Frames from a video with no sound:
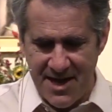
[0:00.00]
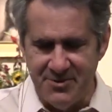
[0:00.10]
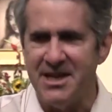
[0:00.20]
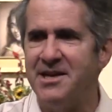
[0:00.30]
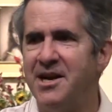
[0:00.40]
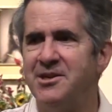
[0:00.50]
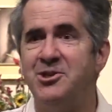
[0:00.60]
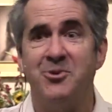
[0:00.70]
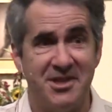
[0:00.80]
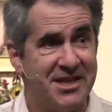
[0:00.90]
It was a
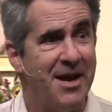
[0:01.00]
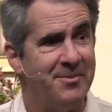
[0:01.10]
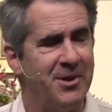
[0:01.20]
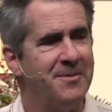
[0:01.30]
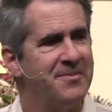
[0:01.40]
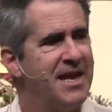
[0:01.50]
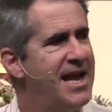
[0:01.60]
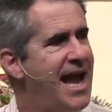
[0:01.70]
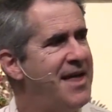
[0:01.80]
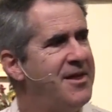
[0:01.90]
Jewish temple,
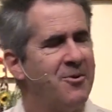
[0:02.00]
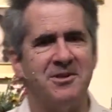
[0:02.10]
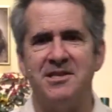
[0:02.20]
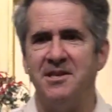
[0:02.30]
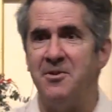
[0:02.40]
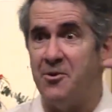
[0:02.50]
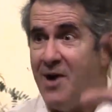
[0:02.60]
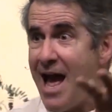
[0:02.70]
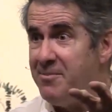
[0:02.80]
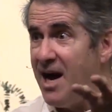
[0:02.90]
and there was the
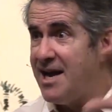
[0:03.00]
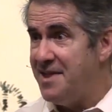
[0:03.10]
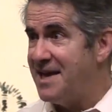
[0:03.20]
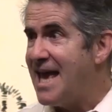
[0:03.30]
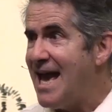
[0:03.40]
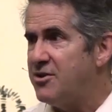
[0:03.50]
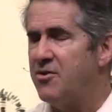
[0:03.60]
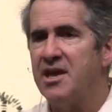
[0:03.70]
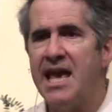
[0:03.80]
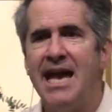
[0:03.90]
rabbi and the
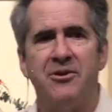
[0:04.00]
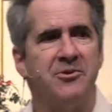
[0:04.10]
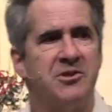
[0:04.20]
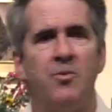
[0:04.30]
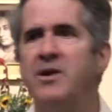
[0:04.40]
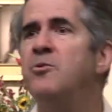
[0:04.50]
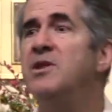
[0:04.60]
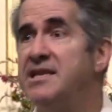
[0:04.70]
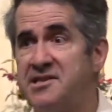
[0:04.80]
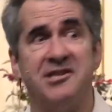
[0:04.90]
cantor. The cantor is the one who
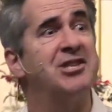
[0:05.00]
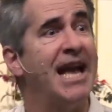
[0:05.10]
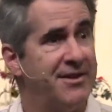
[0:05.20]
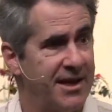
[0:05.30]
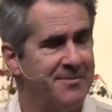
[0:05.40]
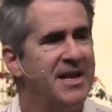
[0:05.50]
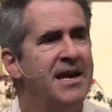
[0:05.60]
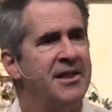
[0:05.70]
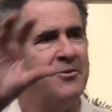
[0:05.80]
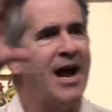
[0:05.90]
leads the chanting,
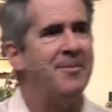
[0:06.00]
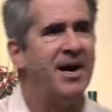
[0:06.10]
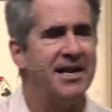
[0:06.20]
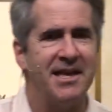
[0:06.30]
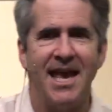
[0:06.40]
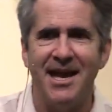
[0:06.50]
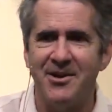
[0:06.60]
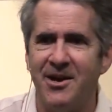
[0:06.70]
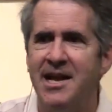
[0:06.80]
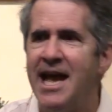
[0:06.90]
the rabbi and the
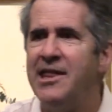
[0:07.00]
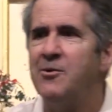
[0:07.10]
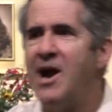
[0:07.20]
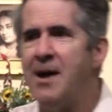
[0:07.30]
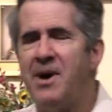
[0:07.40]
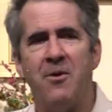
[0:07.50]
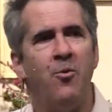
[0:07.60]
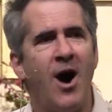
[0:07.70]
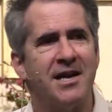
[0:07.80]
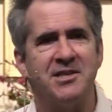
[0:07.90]
cantor. And the rabbi
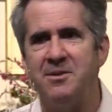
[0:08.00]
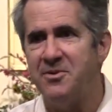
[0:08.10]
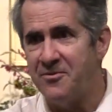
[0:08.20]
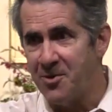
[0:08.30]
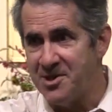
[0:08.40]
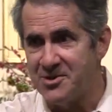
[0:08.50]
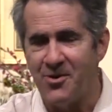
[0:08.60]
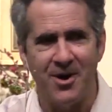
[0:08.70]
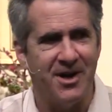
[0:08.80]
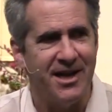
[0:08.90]
walks in before the
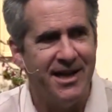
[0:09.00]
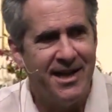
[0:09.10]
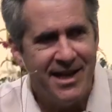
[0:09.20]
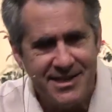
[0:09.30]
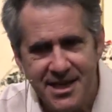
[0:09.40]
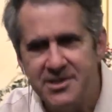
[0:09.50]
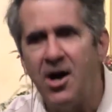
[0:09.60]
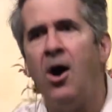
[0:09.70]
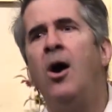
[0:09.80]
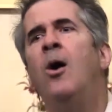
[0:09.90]
Torah and says,
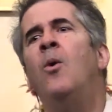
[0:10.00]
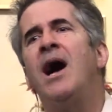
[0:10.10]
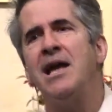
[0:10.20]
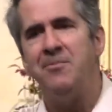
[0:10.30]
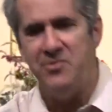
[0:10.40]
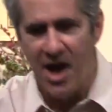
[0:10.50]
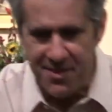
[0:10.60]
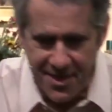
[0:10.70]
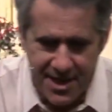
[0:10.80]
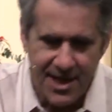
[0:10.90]
oh, I am
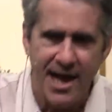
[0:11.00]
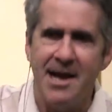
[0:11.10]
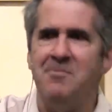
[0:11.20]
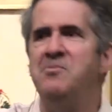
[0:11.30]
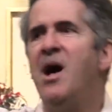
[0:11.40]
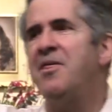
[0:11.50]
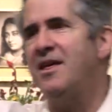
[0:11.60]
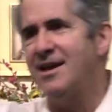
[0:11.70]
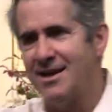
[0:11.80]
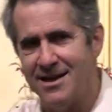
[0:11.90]
nothing, and
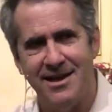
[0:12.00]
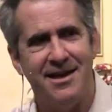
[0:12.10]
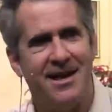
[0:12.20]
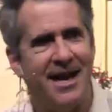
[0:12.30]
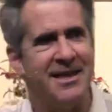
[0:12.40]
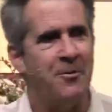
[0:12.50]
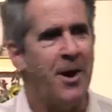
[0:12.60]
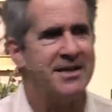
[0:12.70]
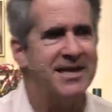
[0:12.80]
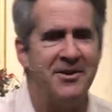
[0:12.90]
then
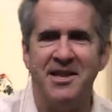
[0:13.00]
walks out.